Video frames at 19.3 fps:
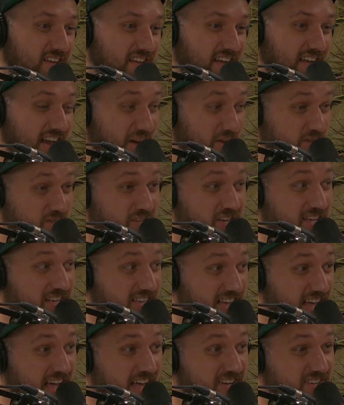And I was like,
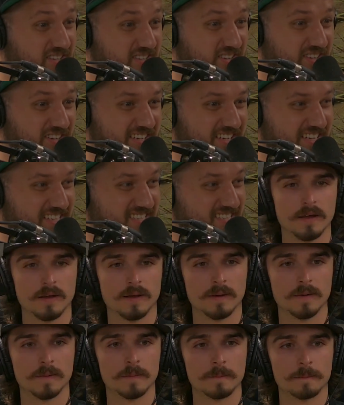yeah, dude. He's like,
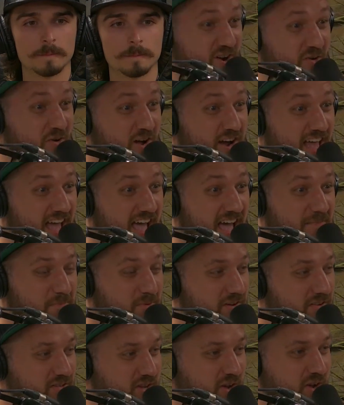I didn't know what happened. I
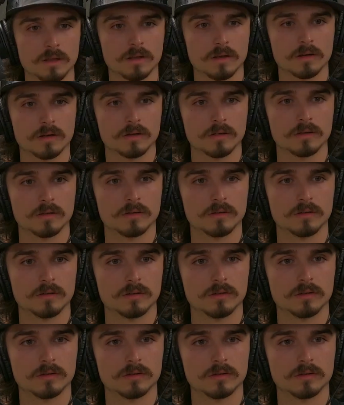was like, oh.